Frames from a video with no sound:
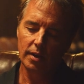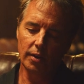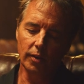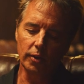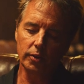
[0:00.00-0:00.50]

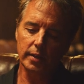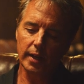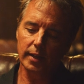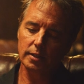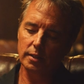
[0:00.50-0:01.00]
You know, your
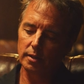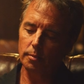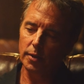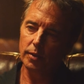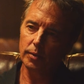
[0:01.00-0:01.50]
dad said
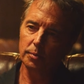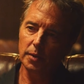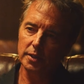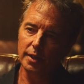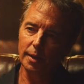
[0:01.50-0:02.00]
something to you, it
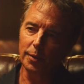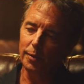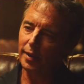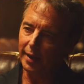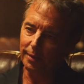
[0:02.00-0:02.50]
resonated. We
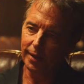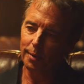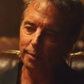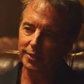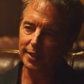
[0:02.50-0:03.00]
were late
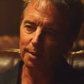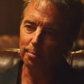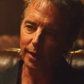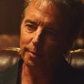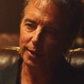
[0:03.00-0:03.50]
out in Santa
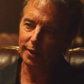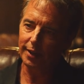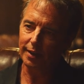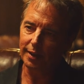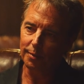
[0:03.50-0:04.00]
Barbara
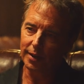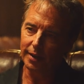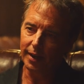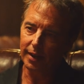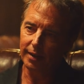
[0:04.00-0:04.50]
talking late one
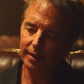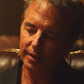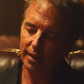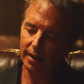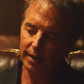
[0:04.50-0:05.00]
night, and,
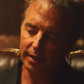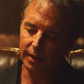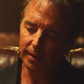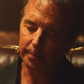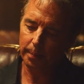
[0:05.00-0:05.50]
and
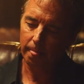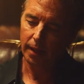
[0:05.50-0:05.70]
um,